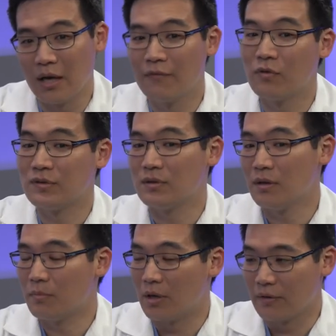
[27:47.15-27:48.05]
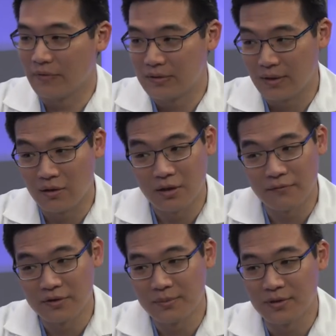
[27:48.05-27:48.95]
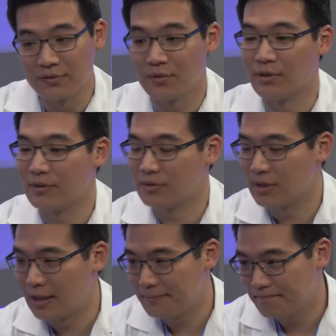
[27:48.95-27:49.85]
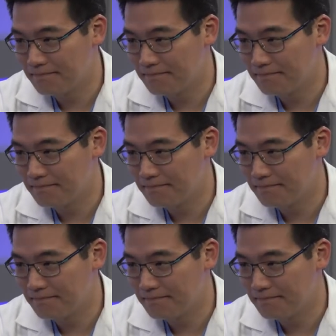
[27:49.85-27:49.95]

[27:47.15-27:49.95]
And of course, the other part of it is that all of our speakers donate their time.